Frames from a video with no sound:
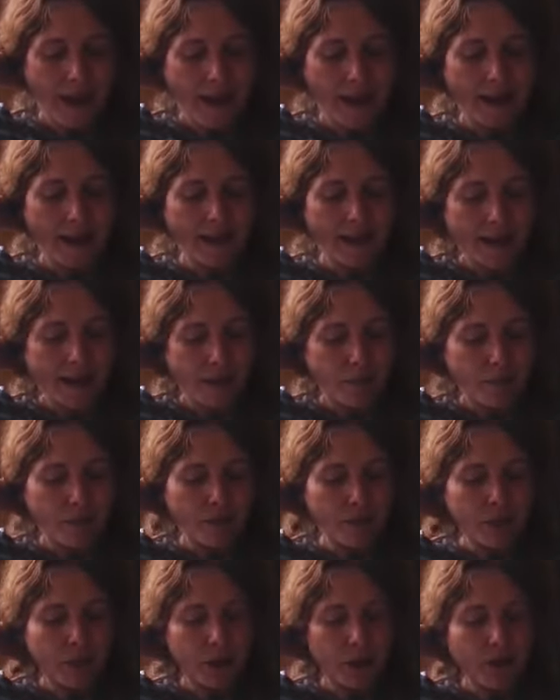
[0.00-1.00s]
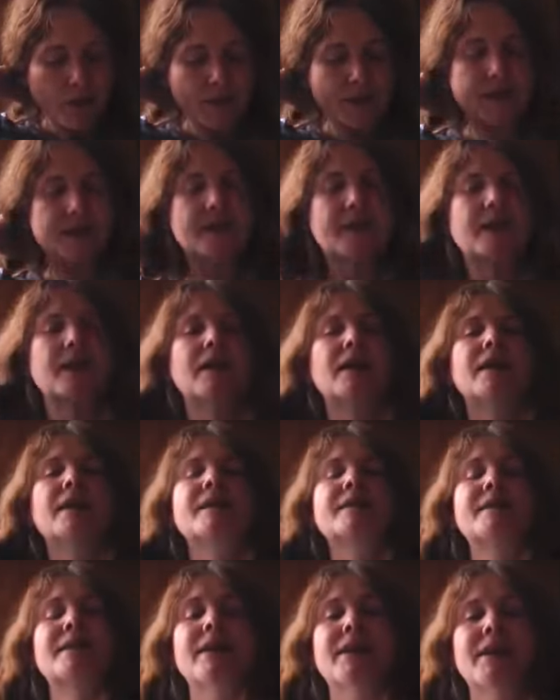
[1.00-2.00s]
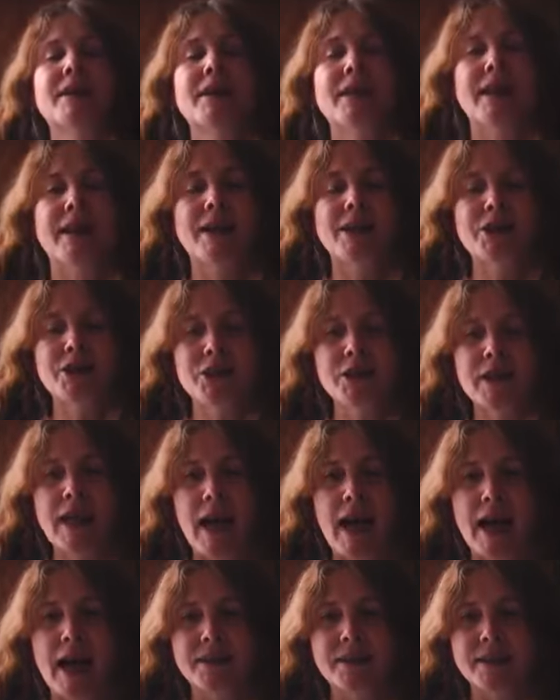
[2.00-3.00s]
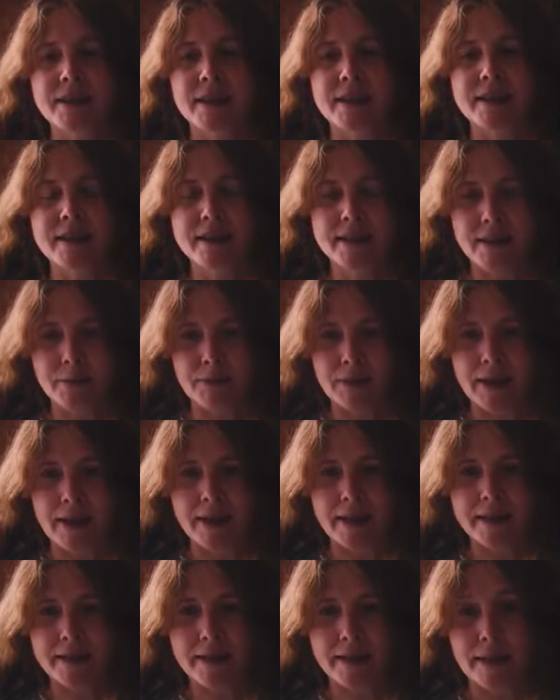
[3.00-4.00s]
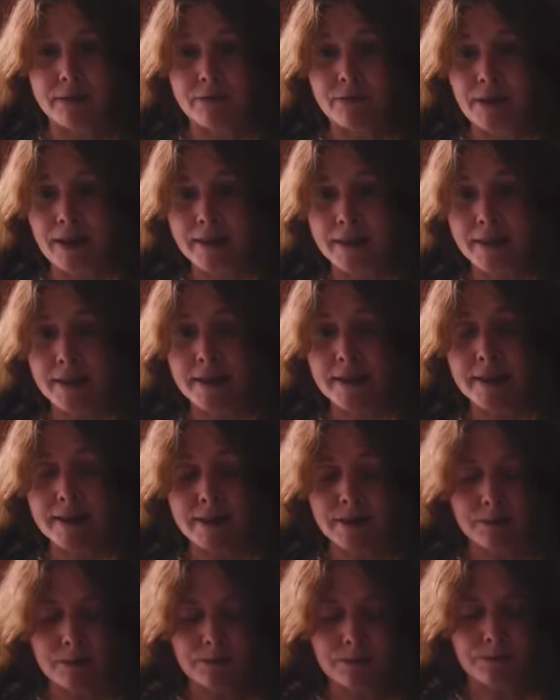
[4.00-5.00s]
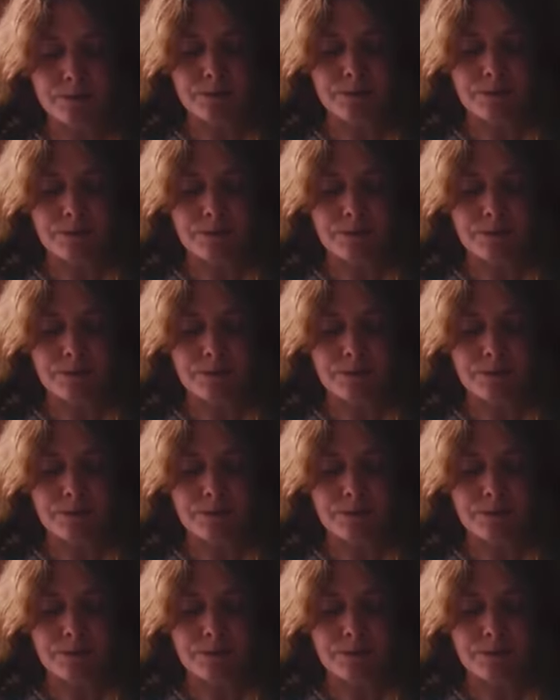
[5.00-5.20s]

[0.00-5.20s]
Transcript: It improves circulation and it stimulates the lymphatic system.